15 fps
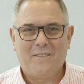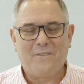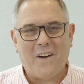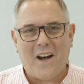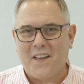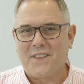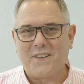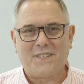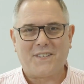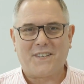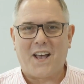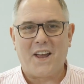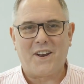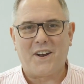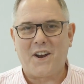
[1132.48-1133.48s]
Father,
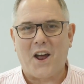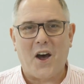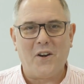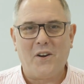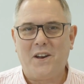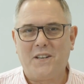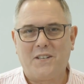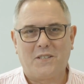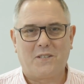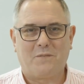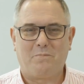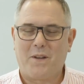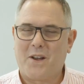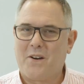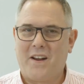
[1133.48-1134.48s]
Son, and Holy
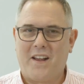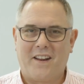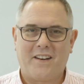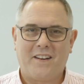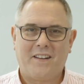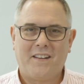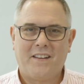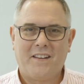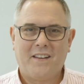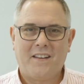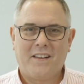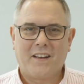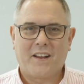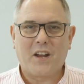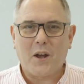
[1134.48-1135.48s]
Spirit,
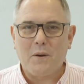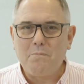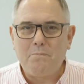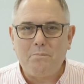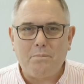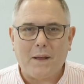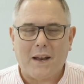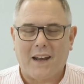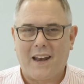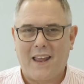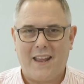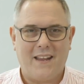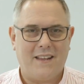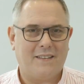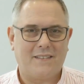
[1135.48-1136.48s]

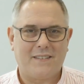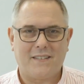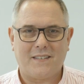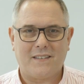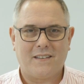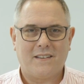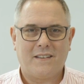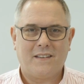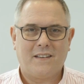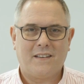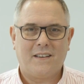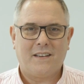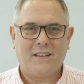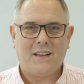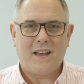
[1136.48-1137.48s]
complete.
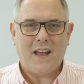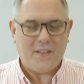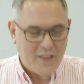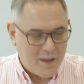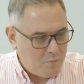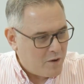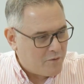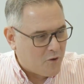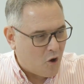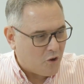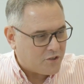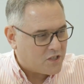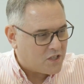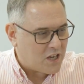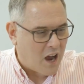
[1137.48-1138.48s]
And then we've
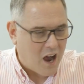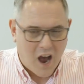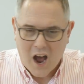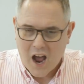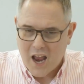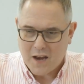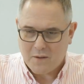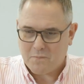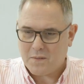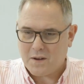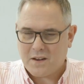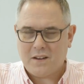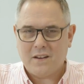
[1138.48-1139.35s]
got time.